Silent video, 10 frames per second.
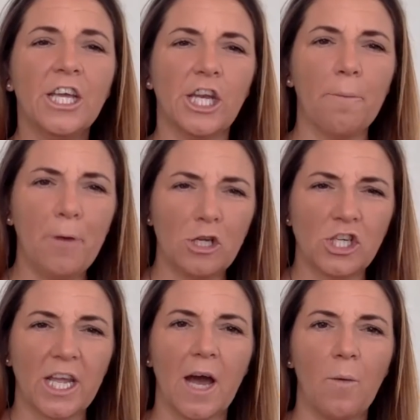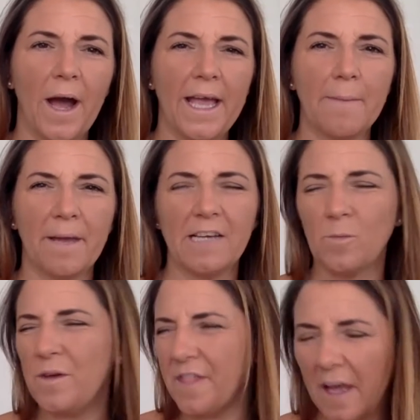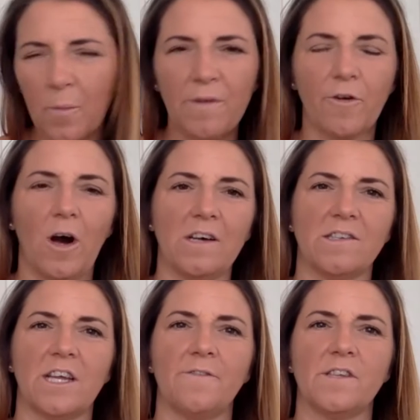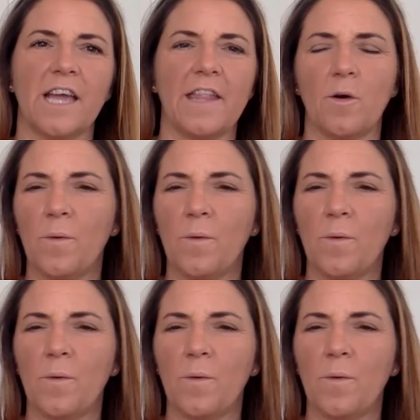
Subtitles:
you know, pushing it away because we think we've got our stuff together.